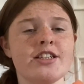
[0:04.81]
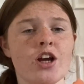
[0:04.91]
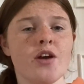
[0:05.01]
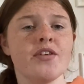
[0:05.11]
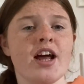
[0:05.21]

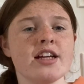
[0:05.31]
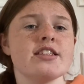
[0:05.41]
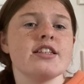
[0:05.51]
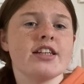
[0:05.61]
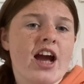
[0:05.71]
Dear Evan
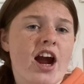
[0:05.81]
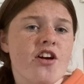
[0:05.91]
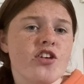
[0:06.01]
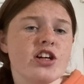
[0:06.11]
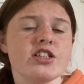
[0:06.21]
Hansen
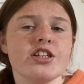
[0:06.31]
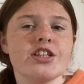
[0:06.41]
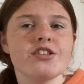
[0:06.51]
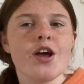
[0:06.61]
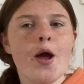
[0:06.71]
characters